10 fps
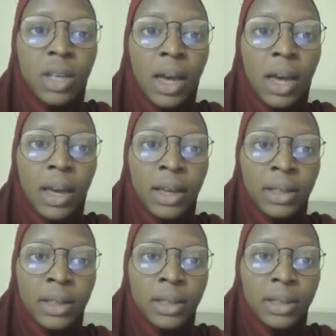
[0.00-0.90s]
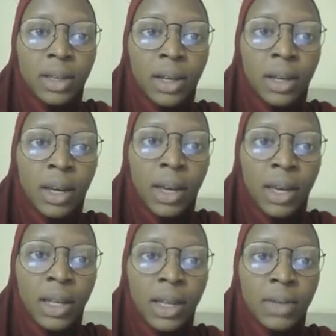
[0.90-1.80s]
and here
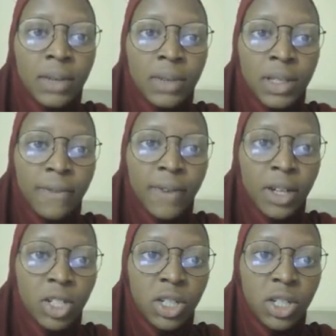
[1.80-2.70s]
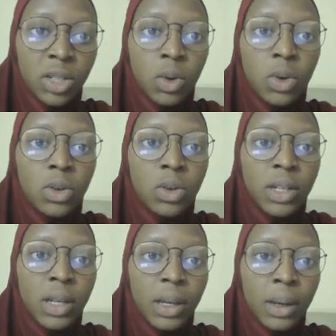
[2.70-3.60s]
there is the function called
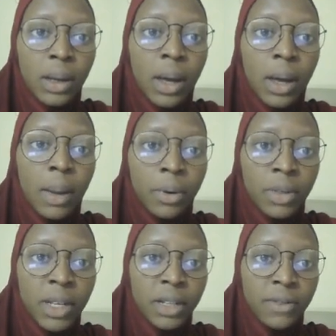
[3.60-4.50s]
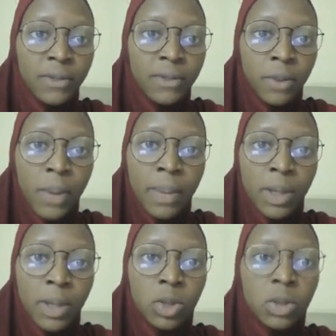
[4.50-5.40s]
the product from
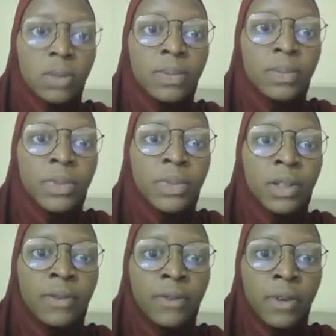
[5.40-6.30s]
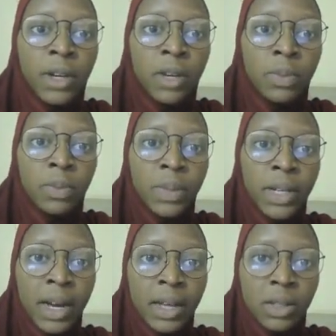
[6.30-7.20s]
Amazon for helping
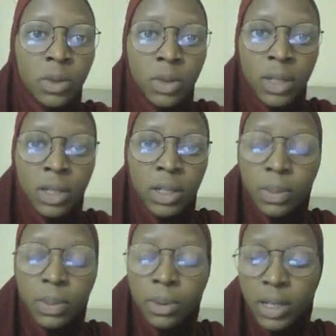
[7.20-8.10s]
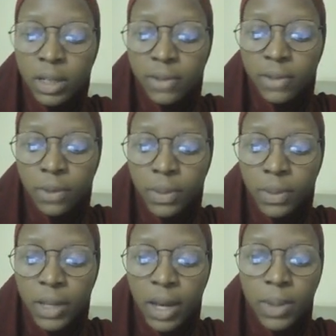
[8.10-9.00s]
us to search the product from the
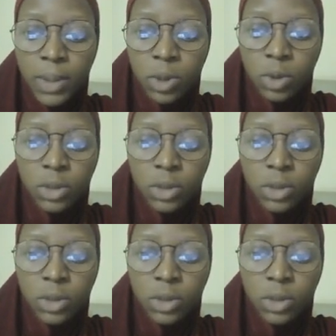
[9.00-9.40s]
Amazon.